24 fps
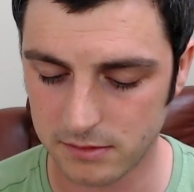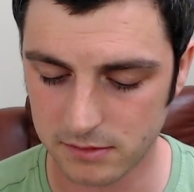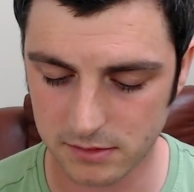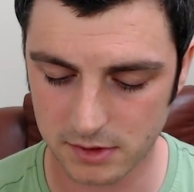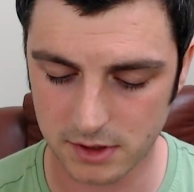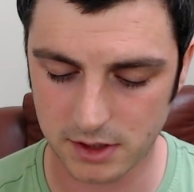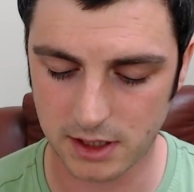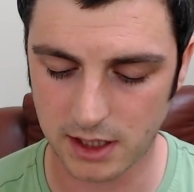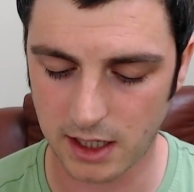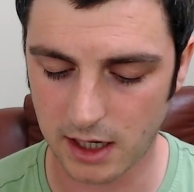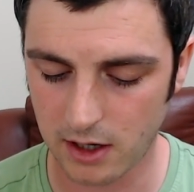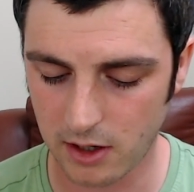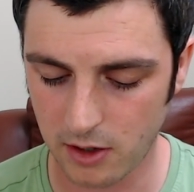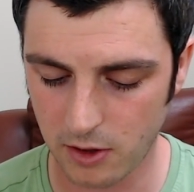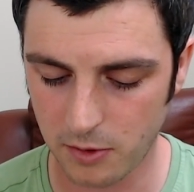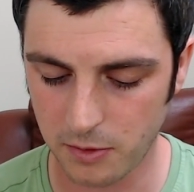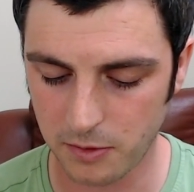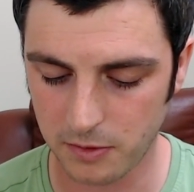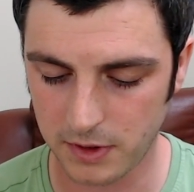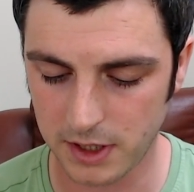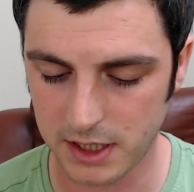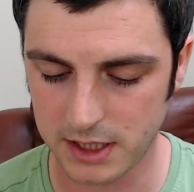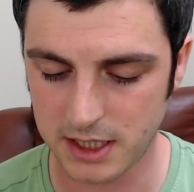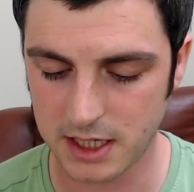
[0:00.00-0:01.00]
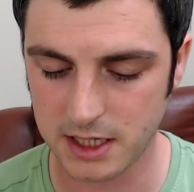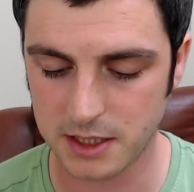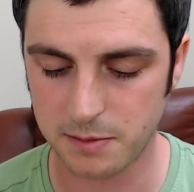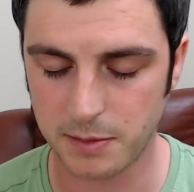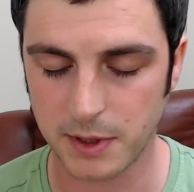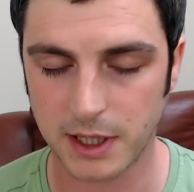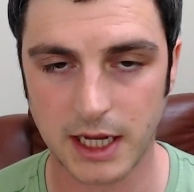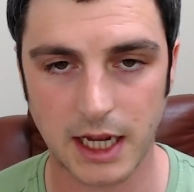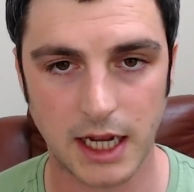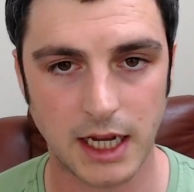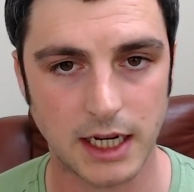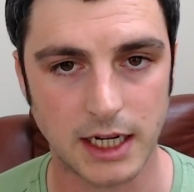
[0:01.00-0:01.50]
So this is
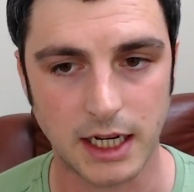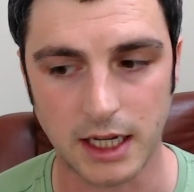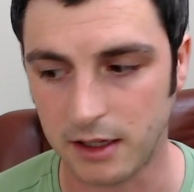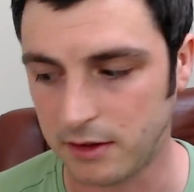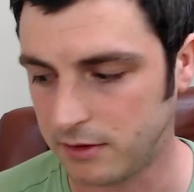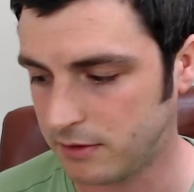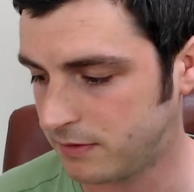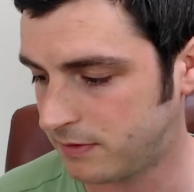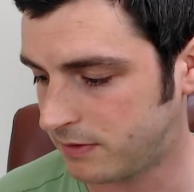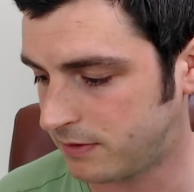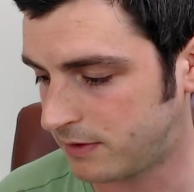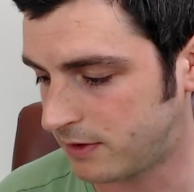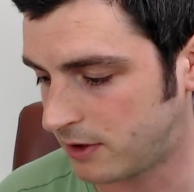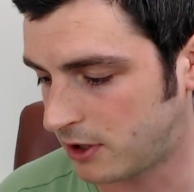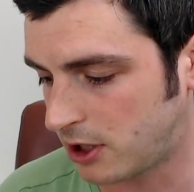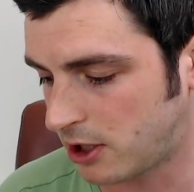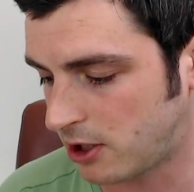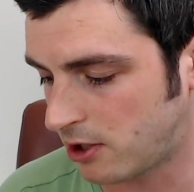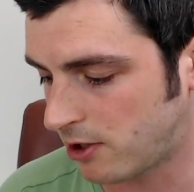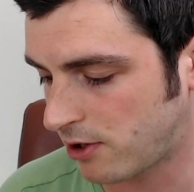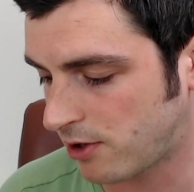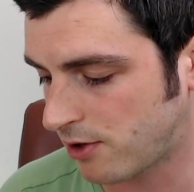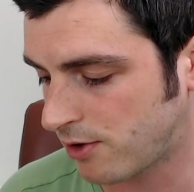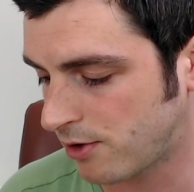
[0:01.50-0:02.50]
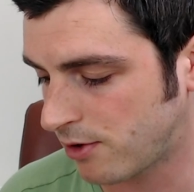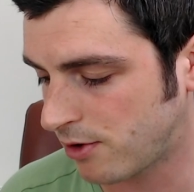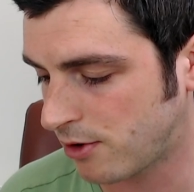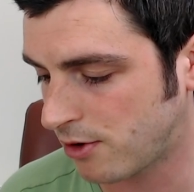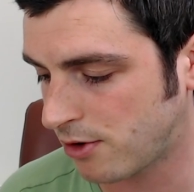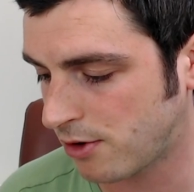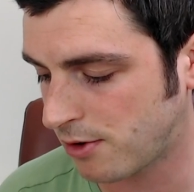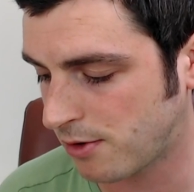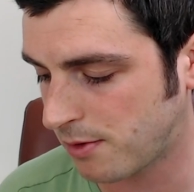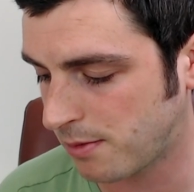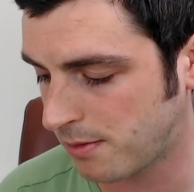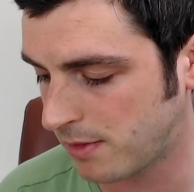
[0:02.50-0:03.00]
Bikini
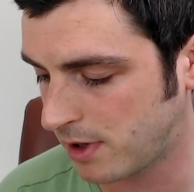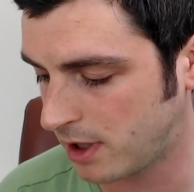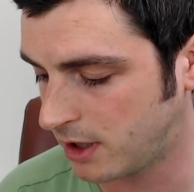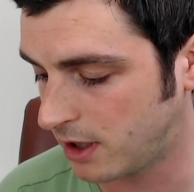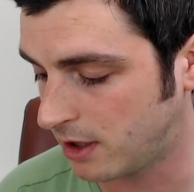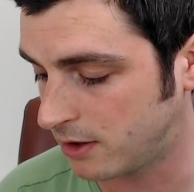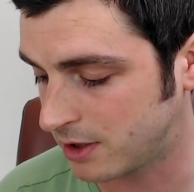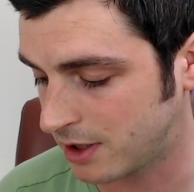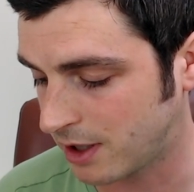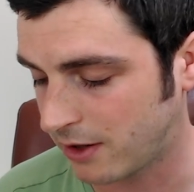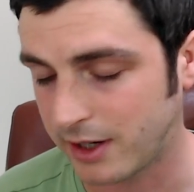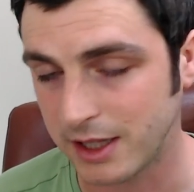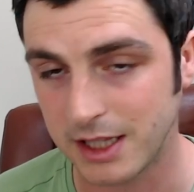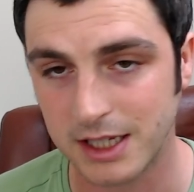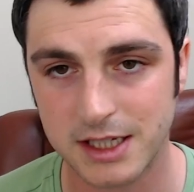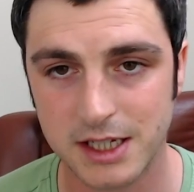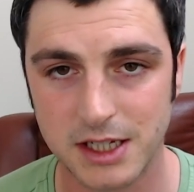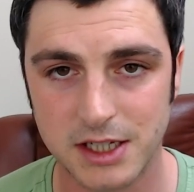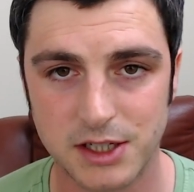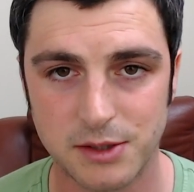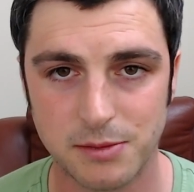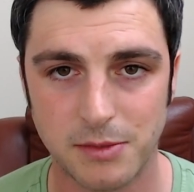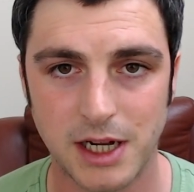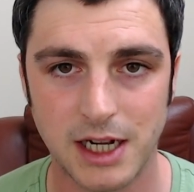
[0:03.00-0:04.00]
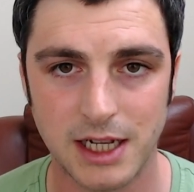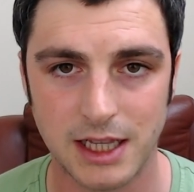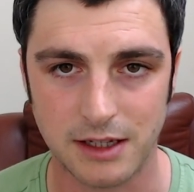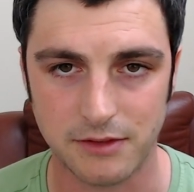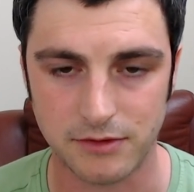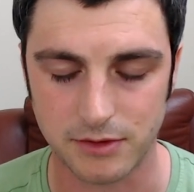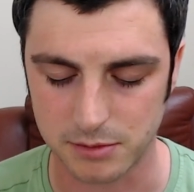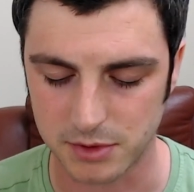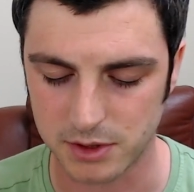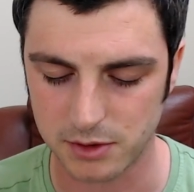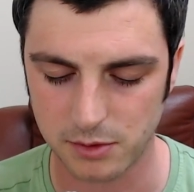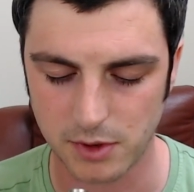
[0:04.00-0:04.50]
from... No, sorry, this is Smiley
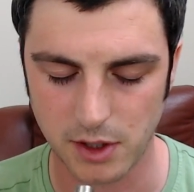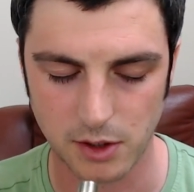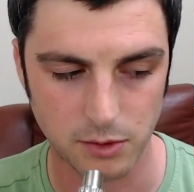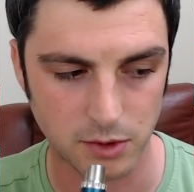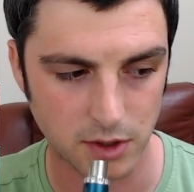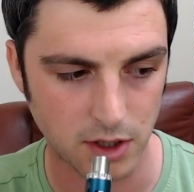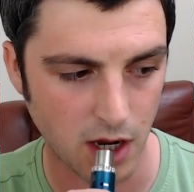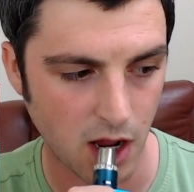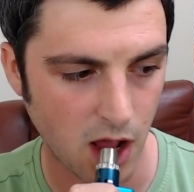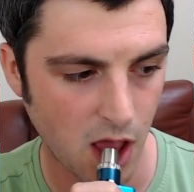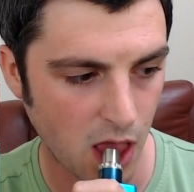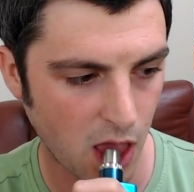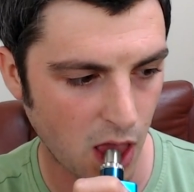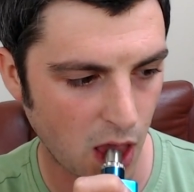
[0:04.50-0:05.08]
from Swoke.